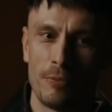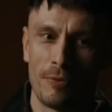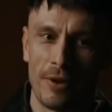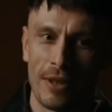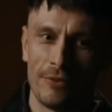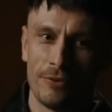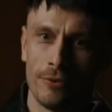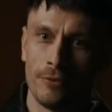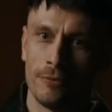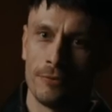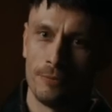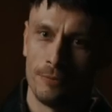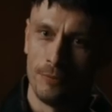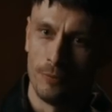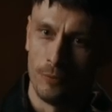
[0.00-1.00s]
provide sort
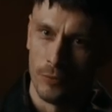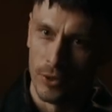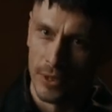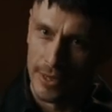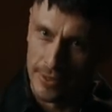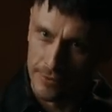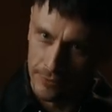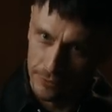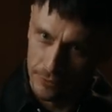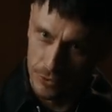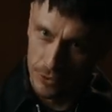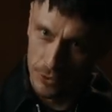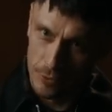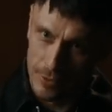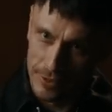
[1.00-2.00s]
of release
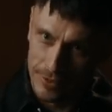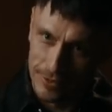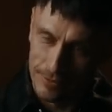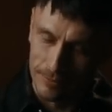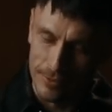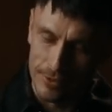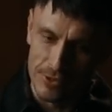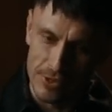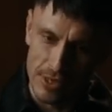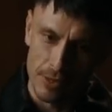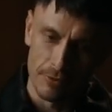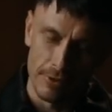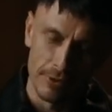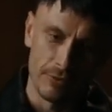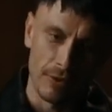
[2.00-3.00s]
during the
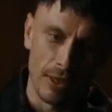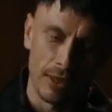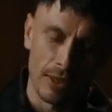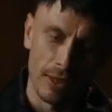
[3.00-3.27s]
series.